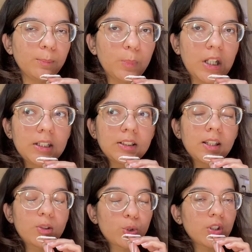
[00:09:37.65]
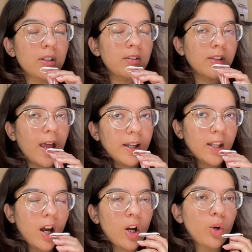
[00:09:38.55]
but it's just sad
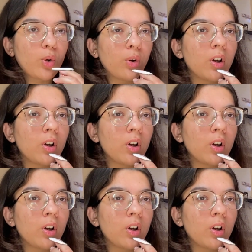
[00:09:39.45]
how